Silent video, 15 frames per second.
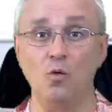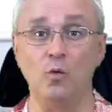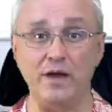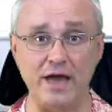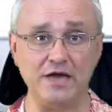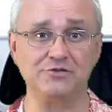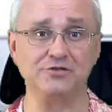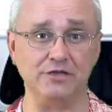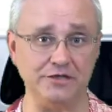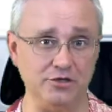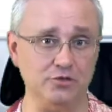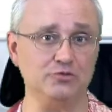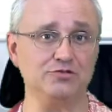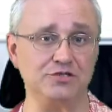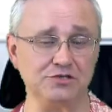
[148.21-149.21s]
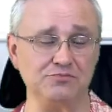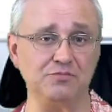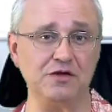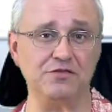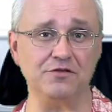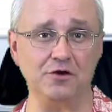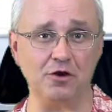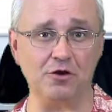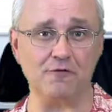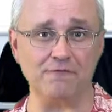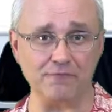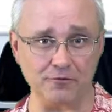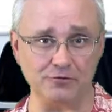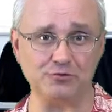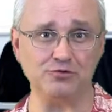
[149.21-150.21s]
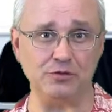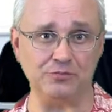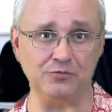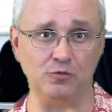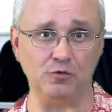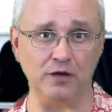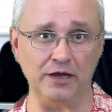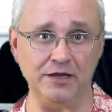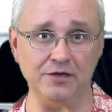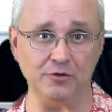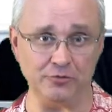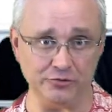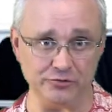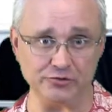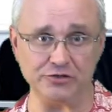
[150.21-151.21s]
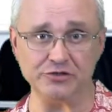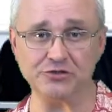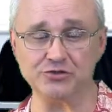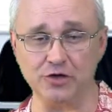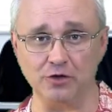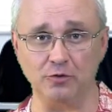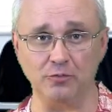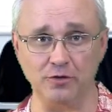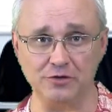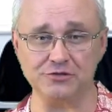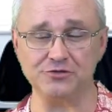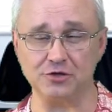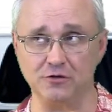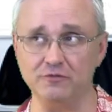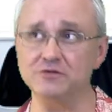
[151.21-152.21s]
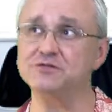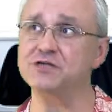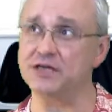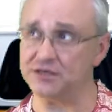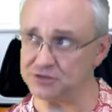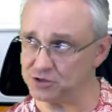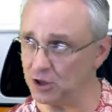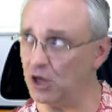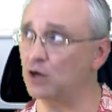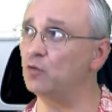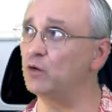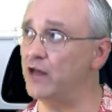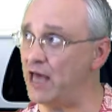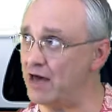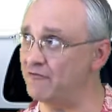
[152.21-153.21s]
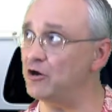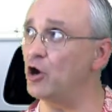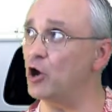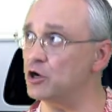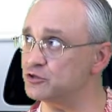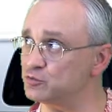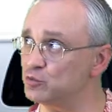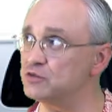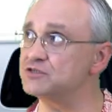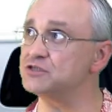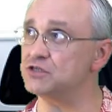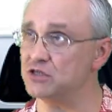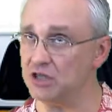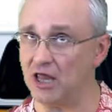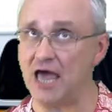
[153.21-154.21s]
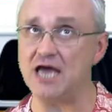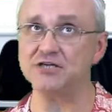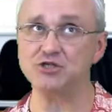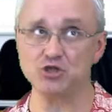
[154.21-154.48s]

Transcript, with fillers: We actually used this method on our first trip to Orlando using the shuttle bus service, and as luck would have it, ours was the last